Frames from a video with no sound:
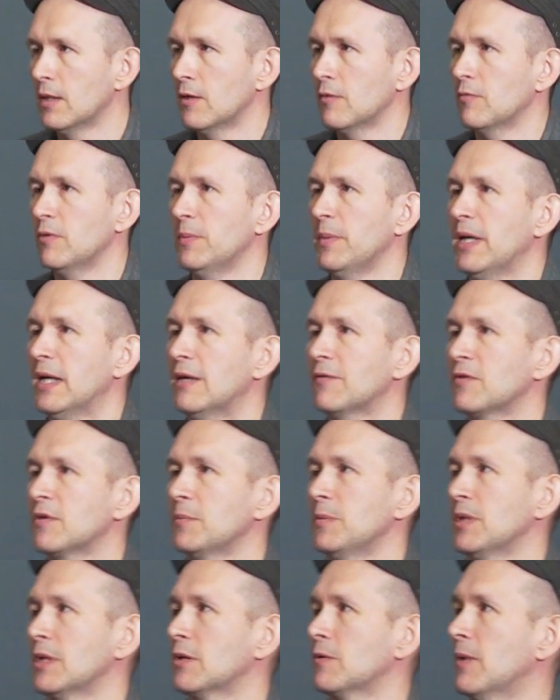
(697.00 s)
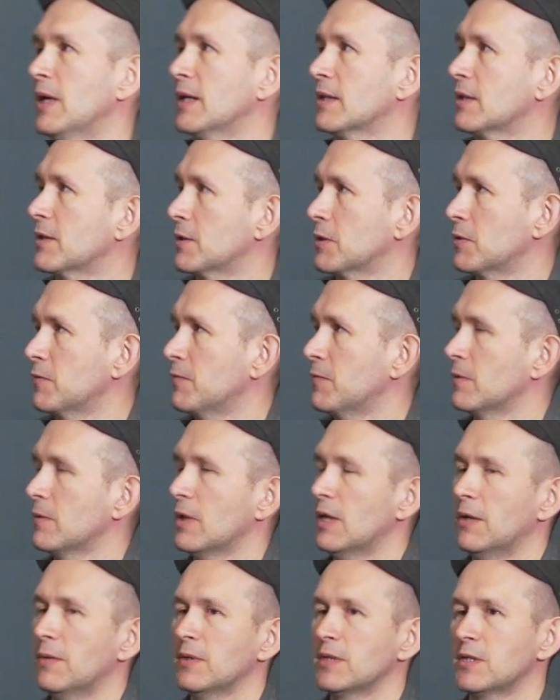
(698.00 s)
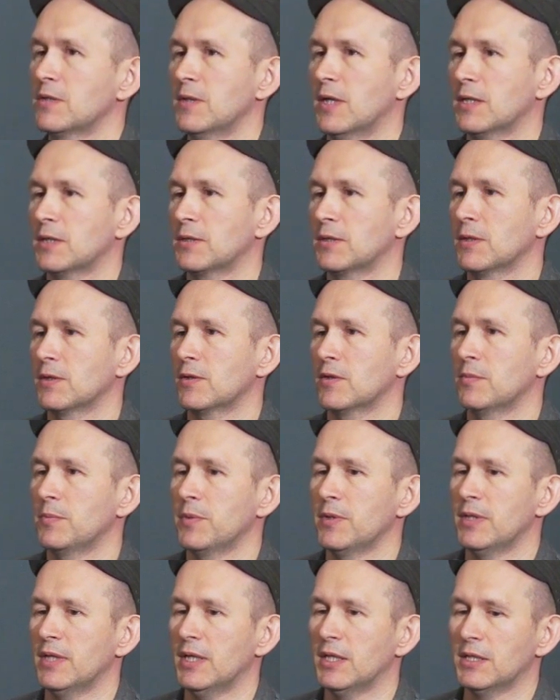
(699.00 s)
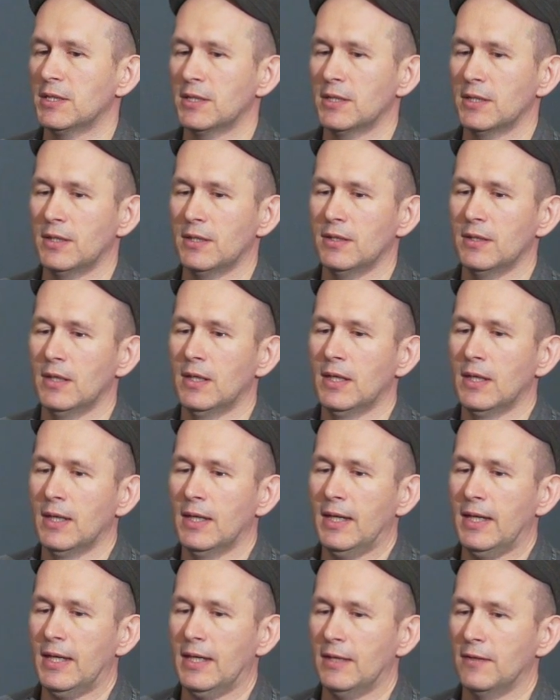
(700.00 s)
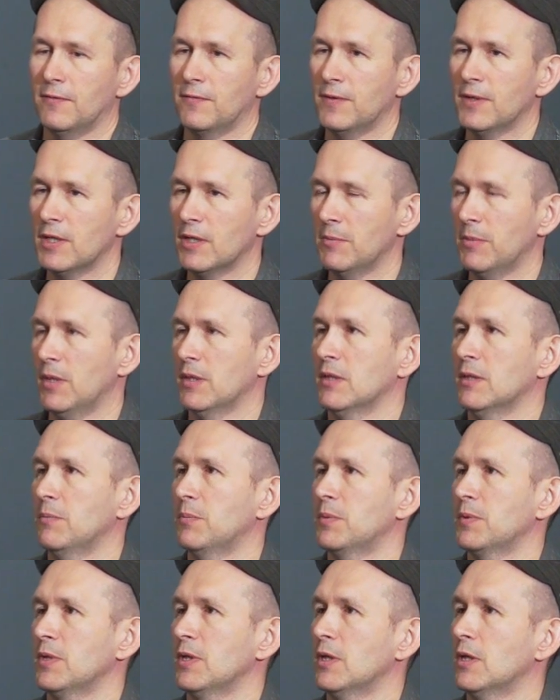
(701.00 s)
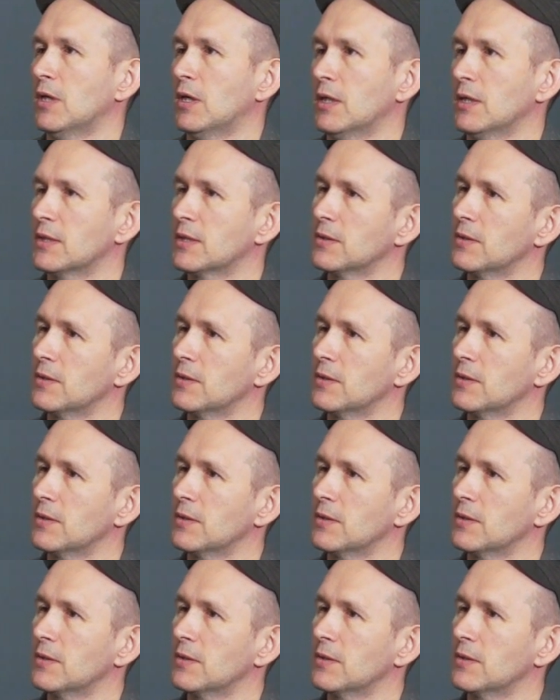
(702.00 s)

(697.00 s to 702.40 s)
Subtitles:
we may have to be quite careful how we structure a computation and think about it pretty hard.